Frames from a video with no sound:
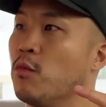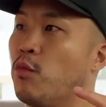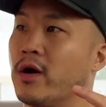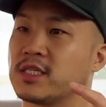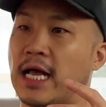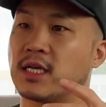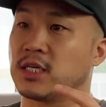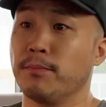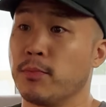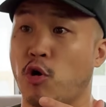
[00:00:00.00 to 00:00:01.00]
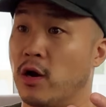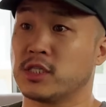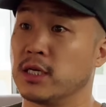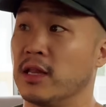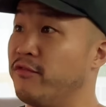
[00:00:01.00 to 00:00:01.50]
Whereas like some people are
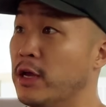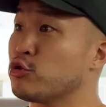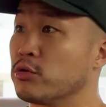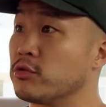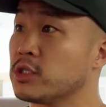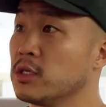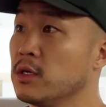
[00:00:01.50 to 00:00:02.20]
still adventurers.